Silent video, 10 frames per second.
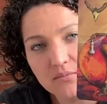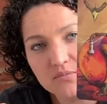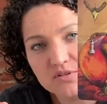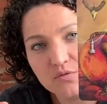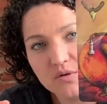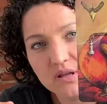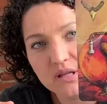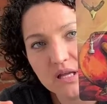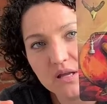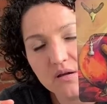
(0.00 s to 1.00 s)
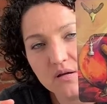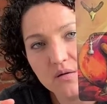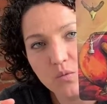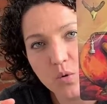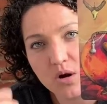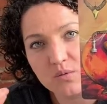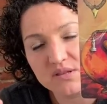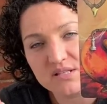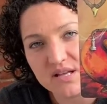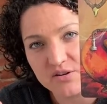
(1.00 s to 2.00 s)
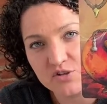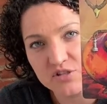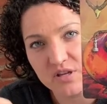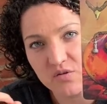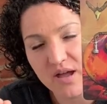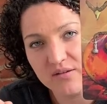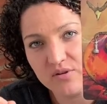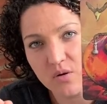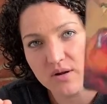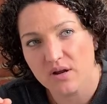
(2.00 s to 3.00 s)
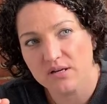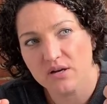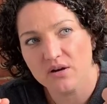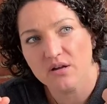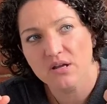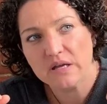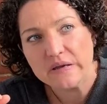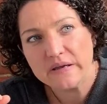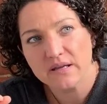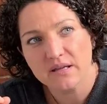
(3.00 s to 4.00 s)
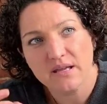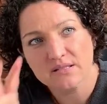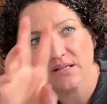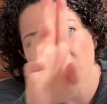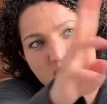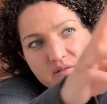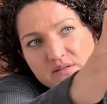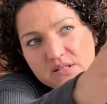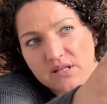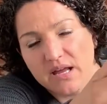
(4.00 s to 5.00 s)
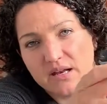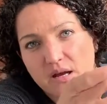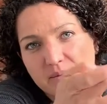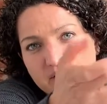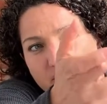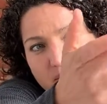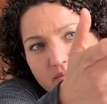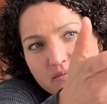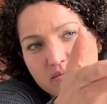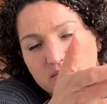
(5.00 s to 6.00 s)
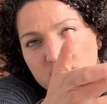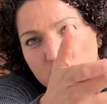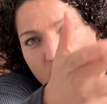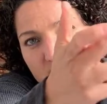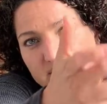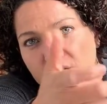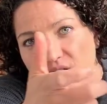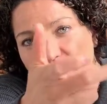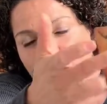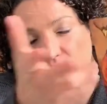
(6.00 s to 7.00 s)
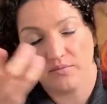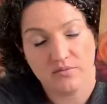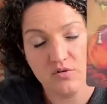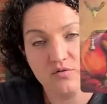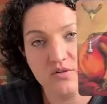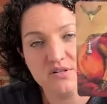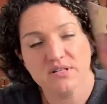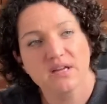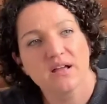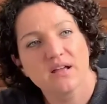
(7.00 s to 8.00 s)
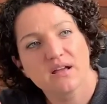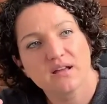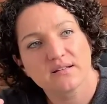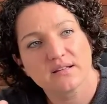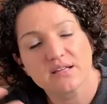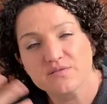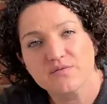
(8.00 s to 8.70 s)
to really work with this energy that you have going on here. He has like all this light coming from source here, from the universe. Like I